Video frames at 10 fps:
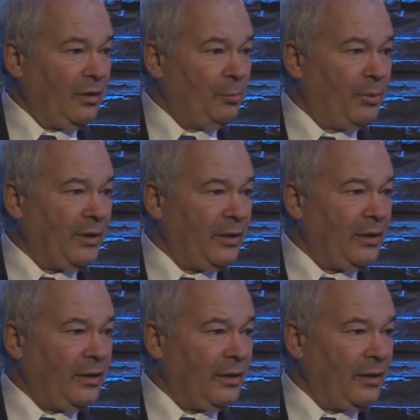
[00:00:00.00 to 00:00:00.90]
But
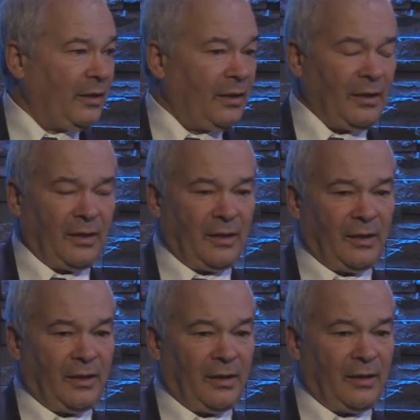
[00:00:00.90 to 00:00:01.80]

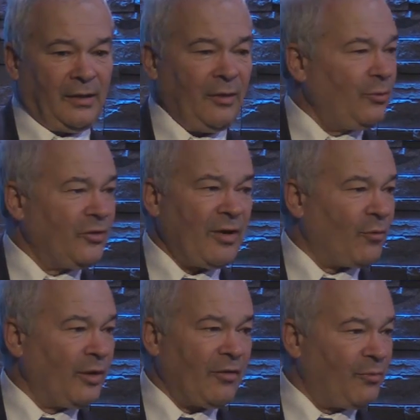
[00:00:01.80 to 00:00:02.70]
there was never
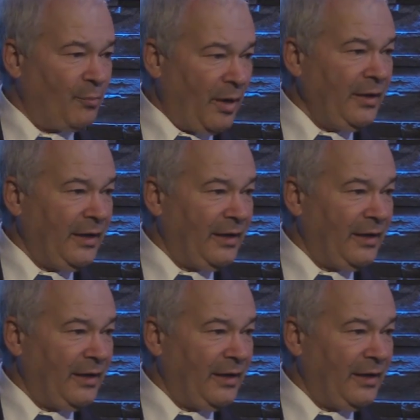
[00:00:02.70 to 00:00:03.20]
enough money.